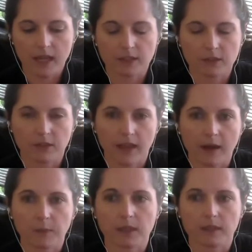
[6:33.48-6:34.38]
And so
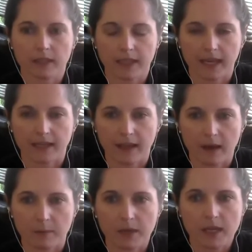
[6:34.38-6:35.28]
that will, again,
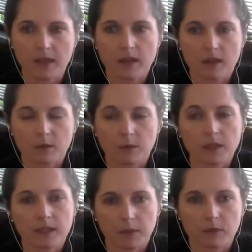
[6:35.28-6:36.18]
help
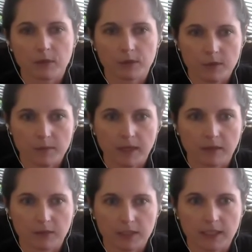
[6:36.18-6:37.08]
really with recruitment
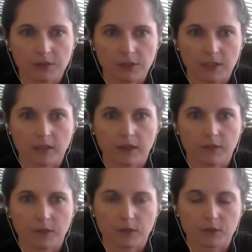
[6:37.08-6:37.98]
and retention of
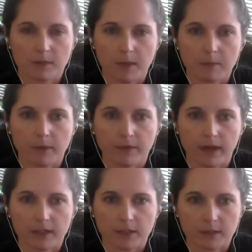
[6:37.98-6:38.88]
those treatment
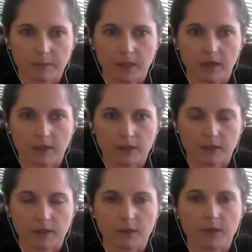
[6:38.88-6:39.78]
providers, but
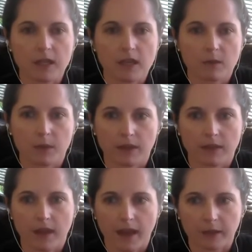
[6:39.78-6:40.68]
also
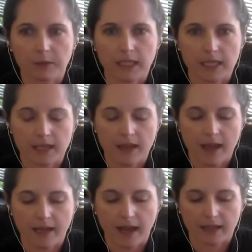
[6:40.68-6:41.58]
with equity
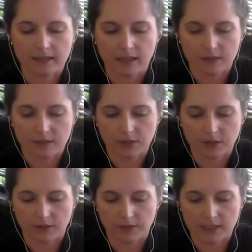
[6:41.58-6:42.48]
and access to
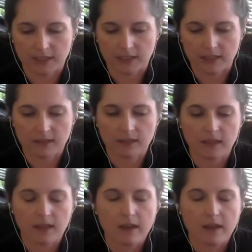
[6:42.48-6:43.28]
services.